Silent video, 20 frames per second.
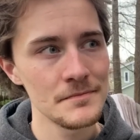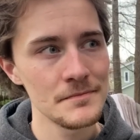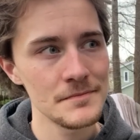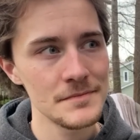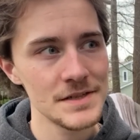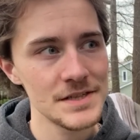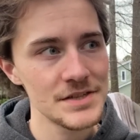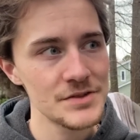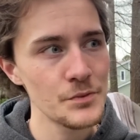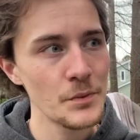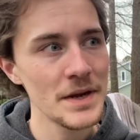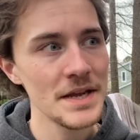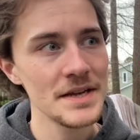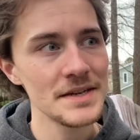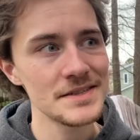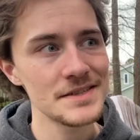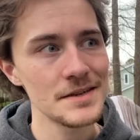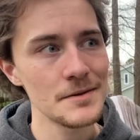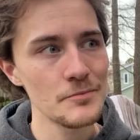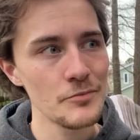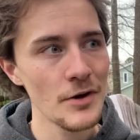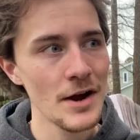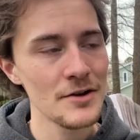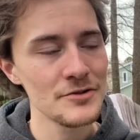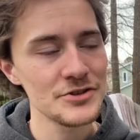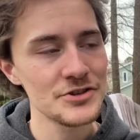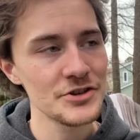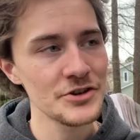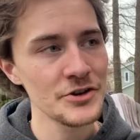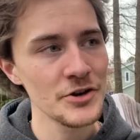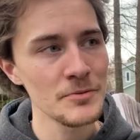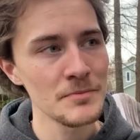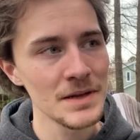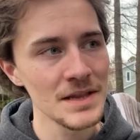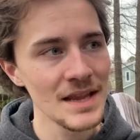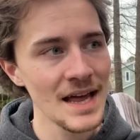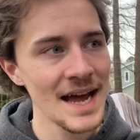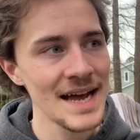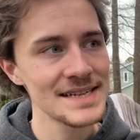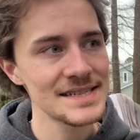sweet brown sugar,
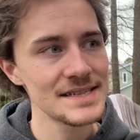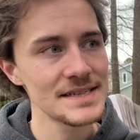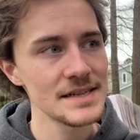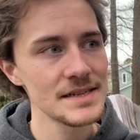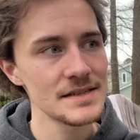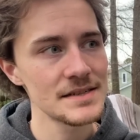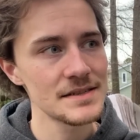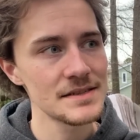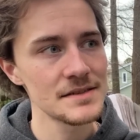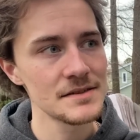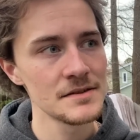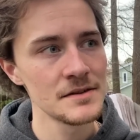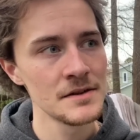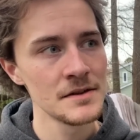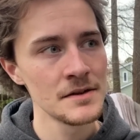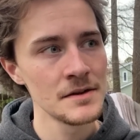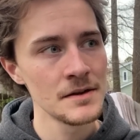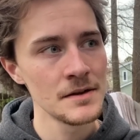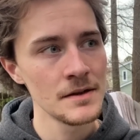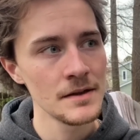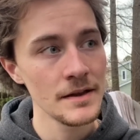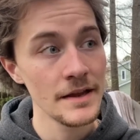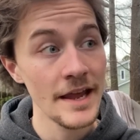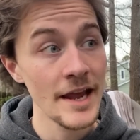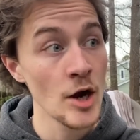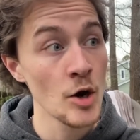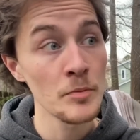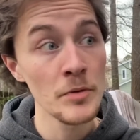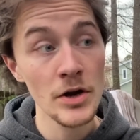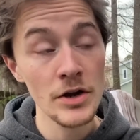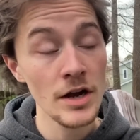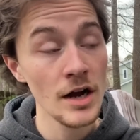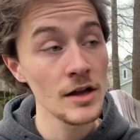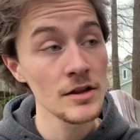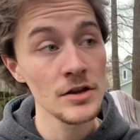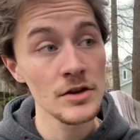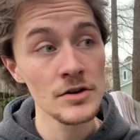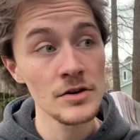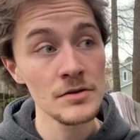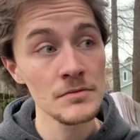molasses, caramel
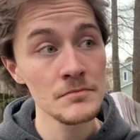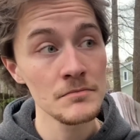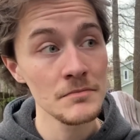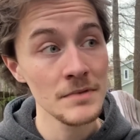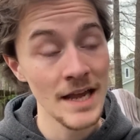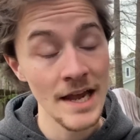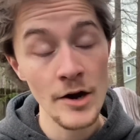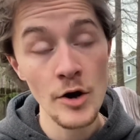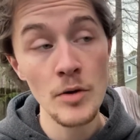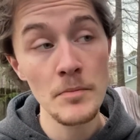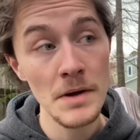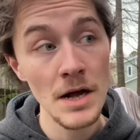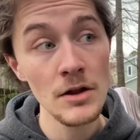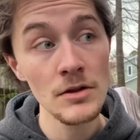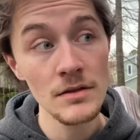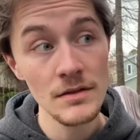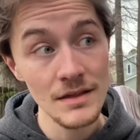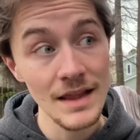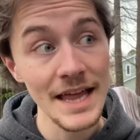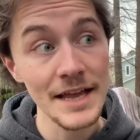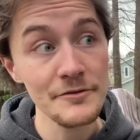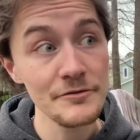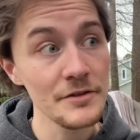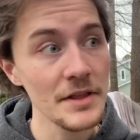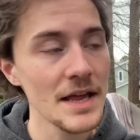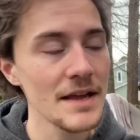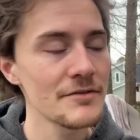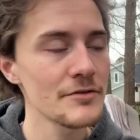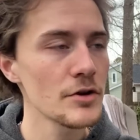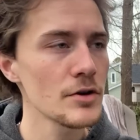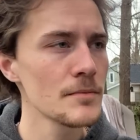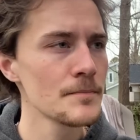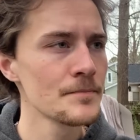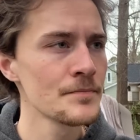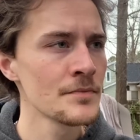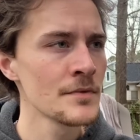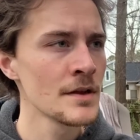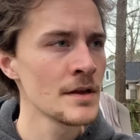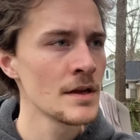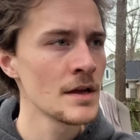color, caramel-like flavor,
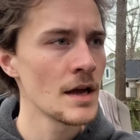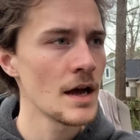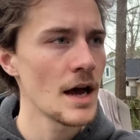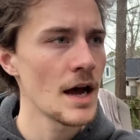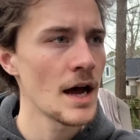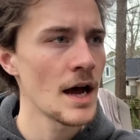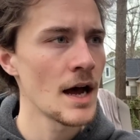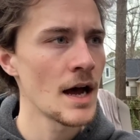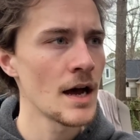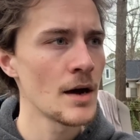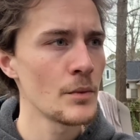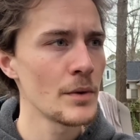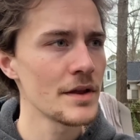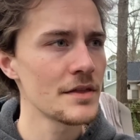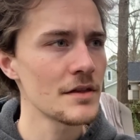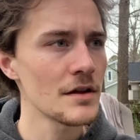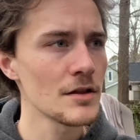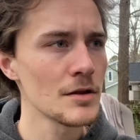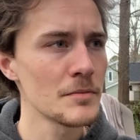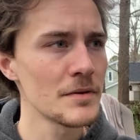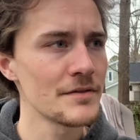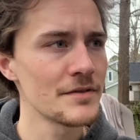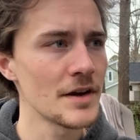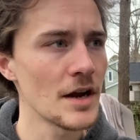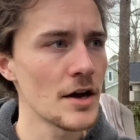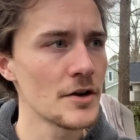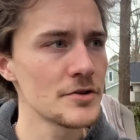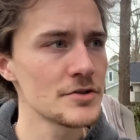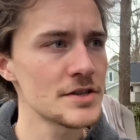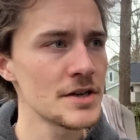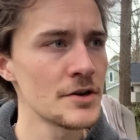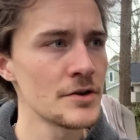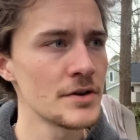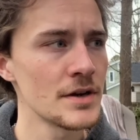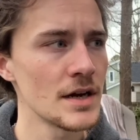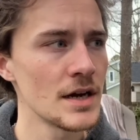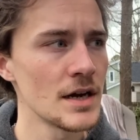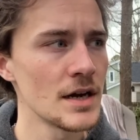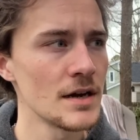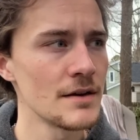with a little bit of an undertone
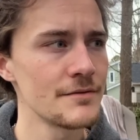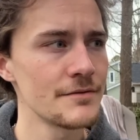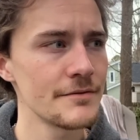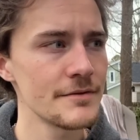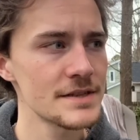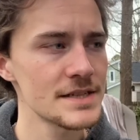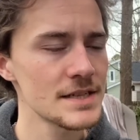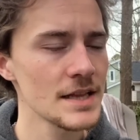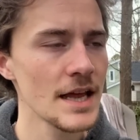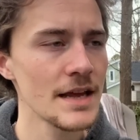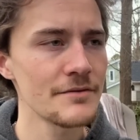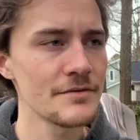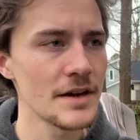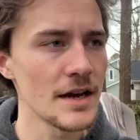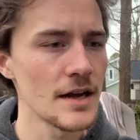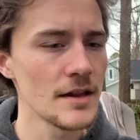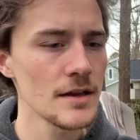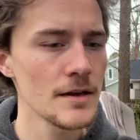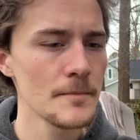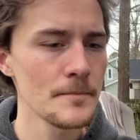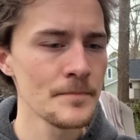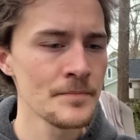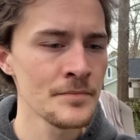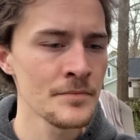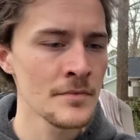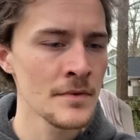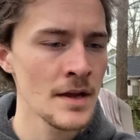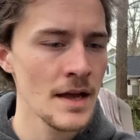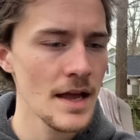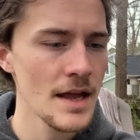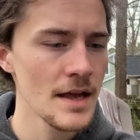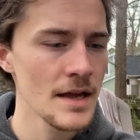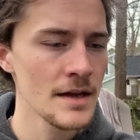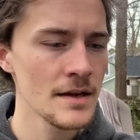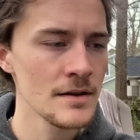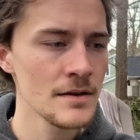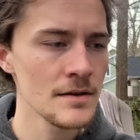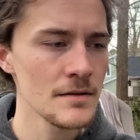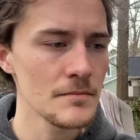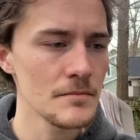of slight vanilla.
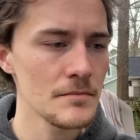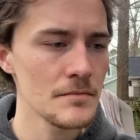And